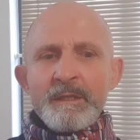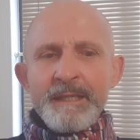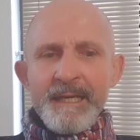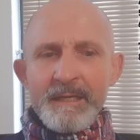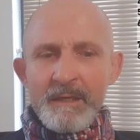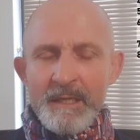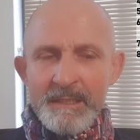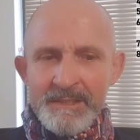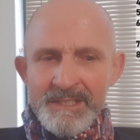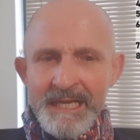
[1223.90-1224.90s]
Get
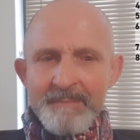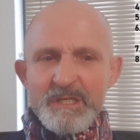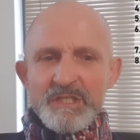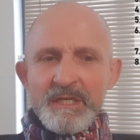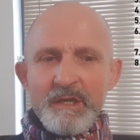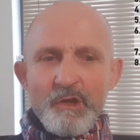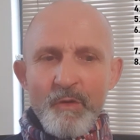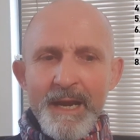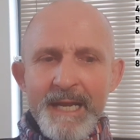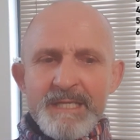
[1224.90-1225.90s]
established in
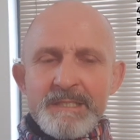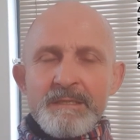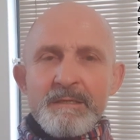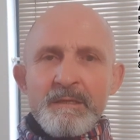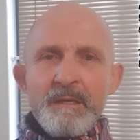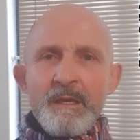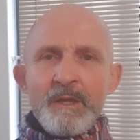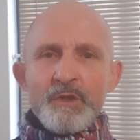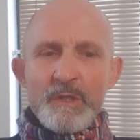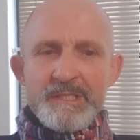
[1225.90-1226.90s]
grace,
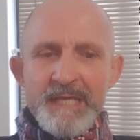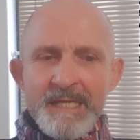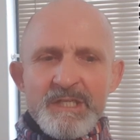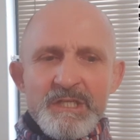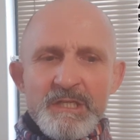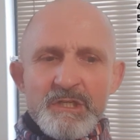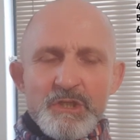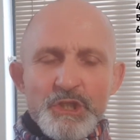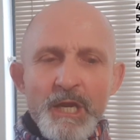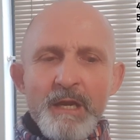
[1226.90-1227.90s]
your identity as a
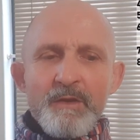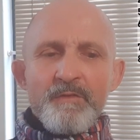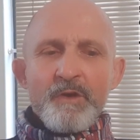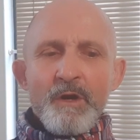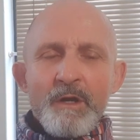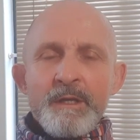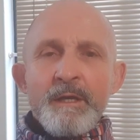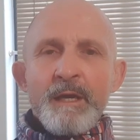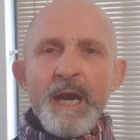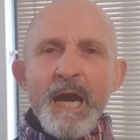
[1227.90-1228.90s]
child of God,
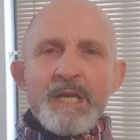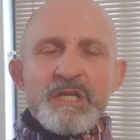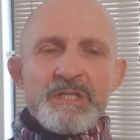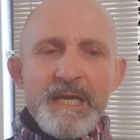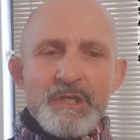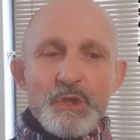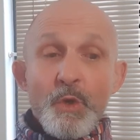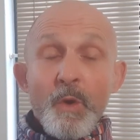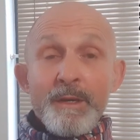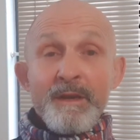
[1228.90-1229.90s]
understand your
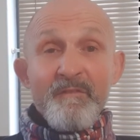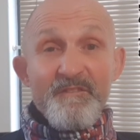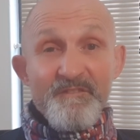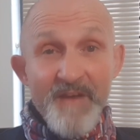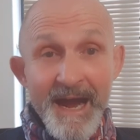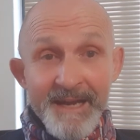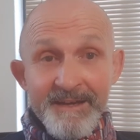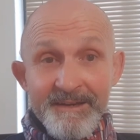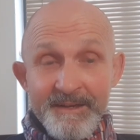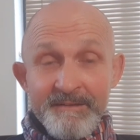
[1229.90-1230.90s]
calling. And
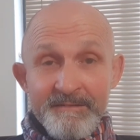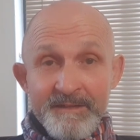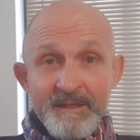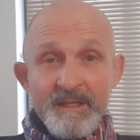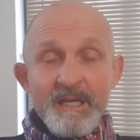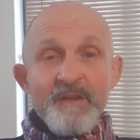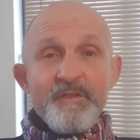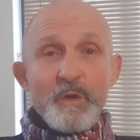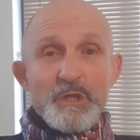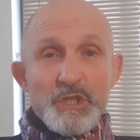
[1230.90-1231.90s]
finally, if
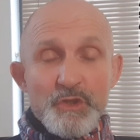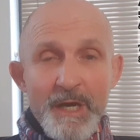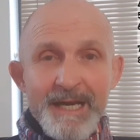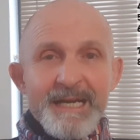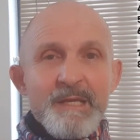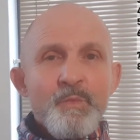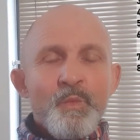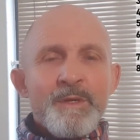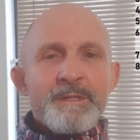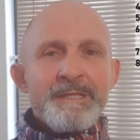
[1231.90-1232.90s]
you're struggling
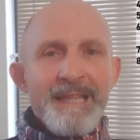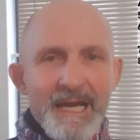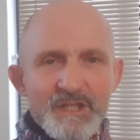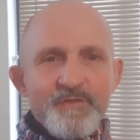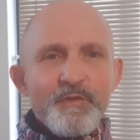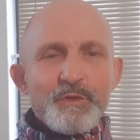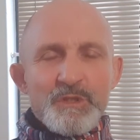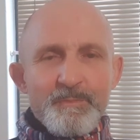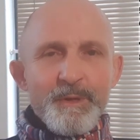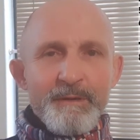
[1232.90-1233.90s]
with lustful
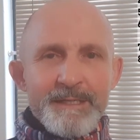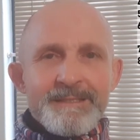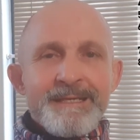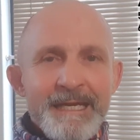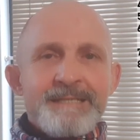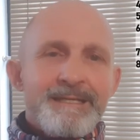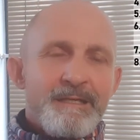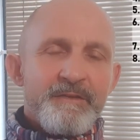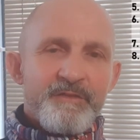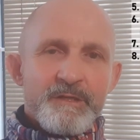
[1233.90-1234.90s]
spirits, get
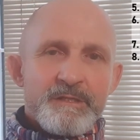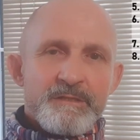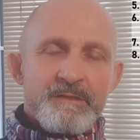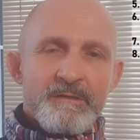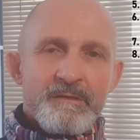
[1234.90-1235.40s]
deliverance.